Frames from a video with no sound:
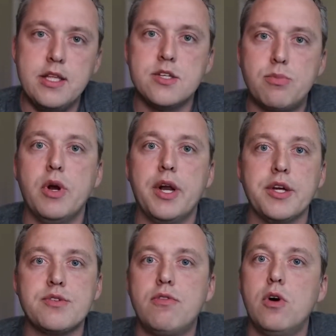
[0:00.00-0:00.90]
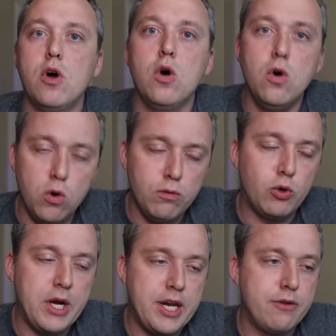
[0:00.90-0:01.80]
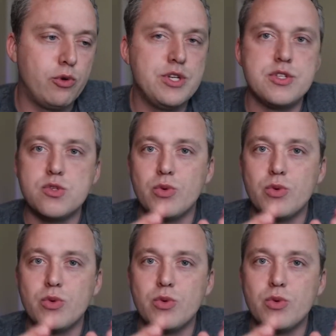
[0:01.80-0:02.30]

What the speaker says: these products for a whole variety of reasons,